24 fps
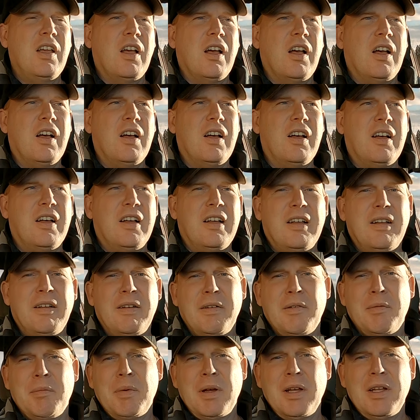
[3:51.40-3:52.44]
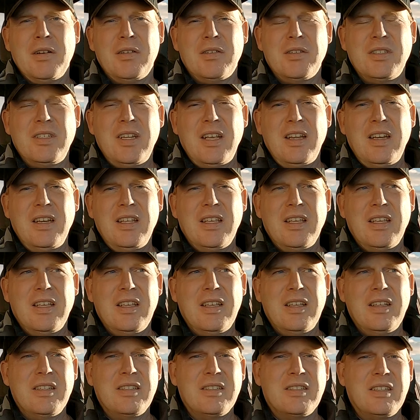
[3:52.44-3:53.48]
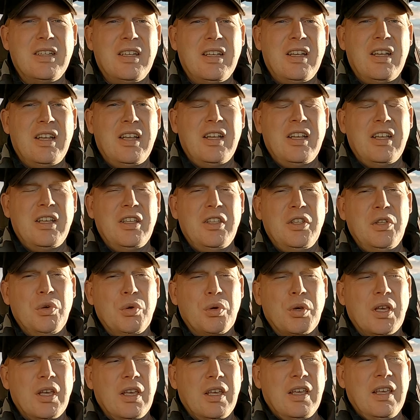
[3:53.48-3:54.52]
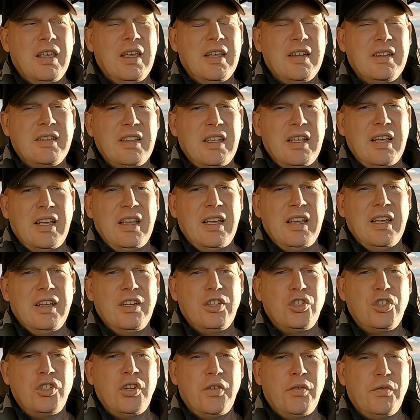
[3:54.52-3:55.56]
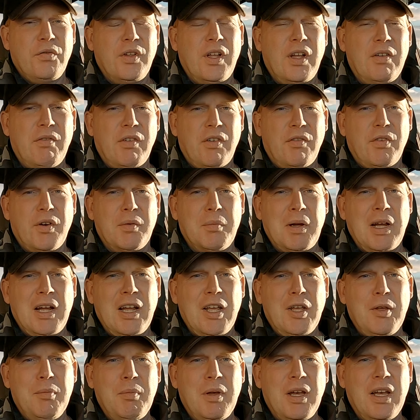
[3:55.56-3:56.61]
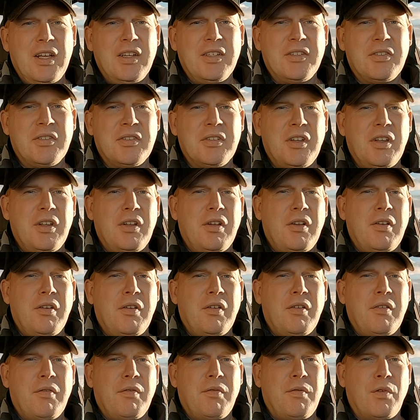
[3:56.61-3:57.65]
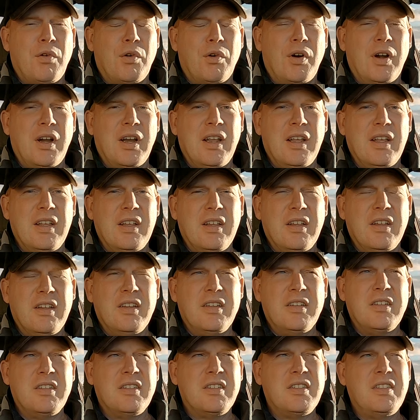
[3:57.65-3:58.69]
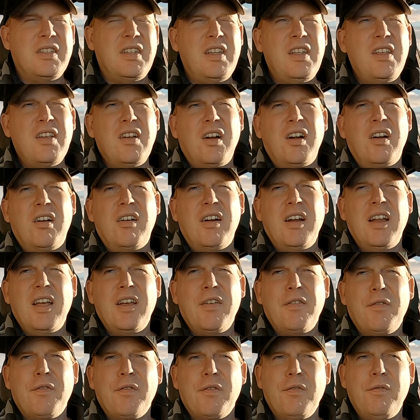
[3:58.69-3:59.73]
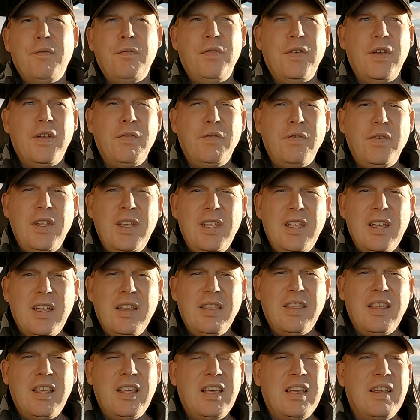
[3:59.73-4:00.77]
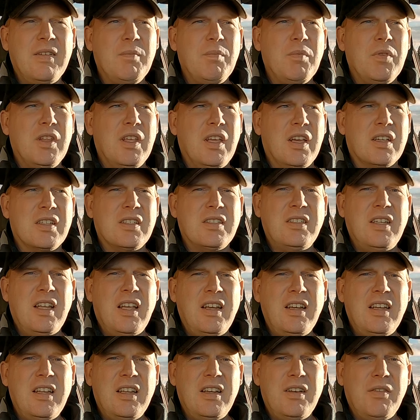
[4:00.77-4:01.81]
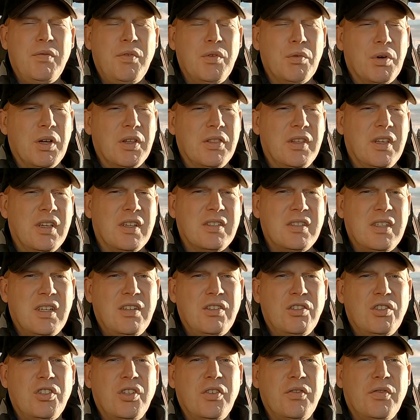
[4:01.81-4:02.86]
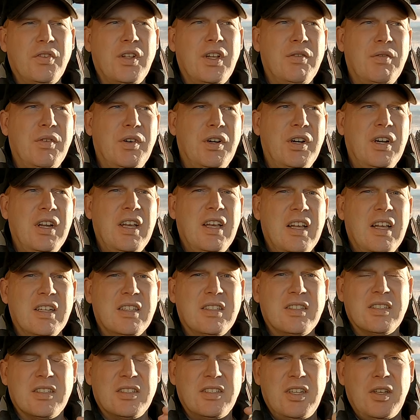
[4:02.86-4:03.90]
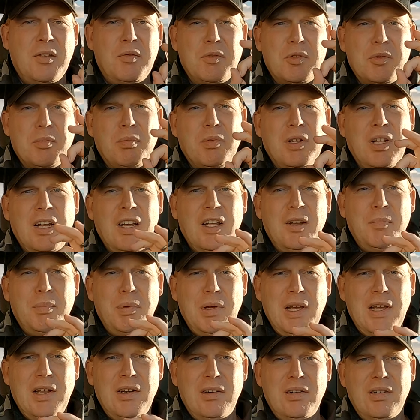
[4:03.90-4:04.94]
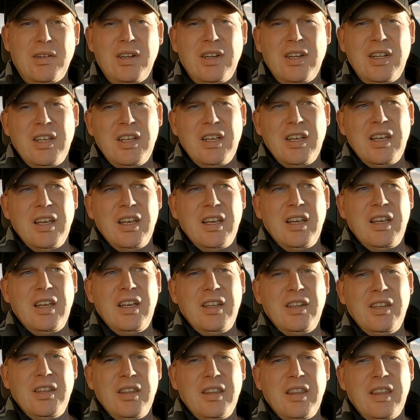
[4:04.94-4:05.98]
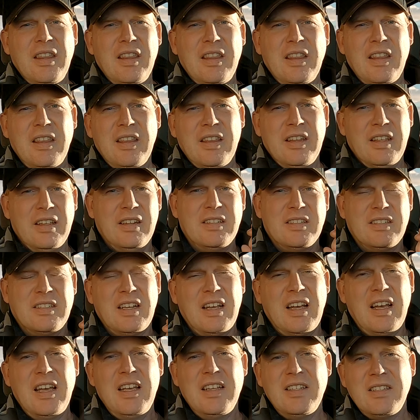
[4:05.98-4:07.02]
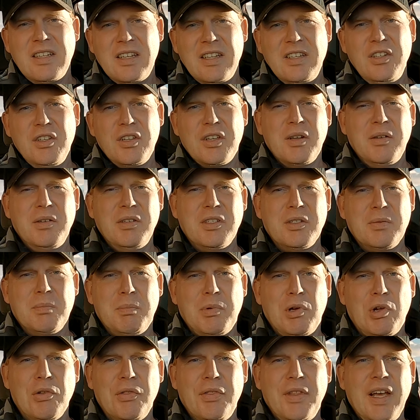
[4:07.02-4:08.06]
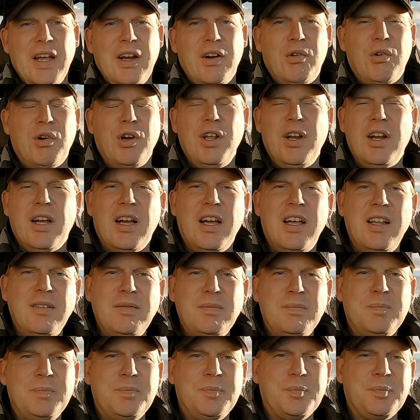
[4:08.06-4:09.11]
My understanding is you can get a shift lever from IMS for a CRF 50, I think, extended. If you want the extended shift lever, it's the same spline pattern and size, and you can just bolt that right on.